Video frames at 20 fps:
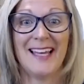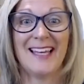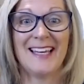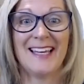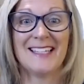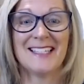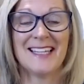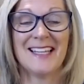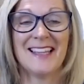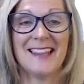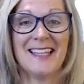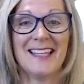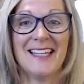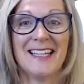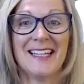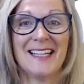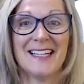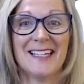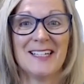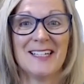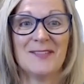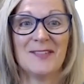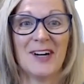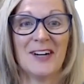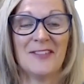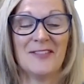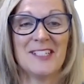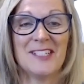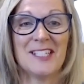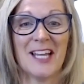And I think
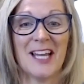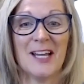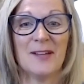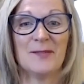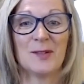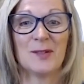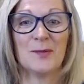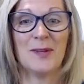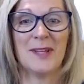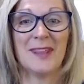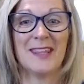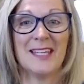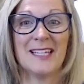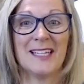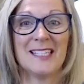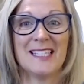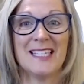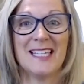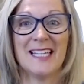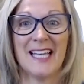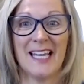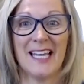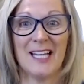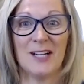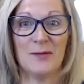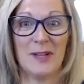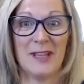oftentimes when we think Cetacaine,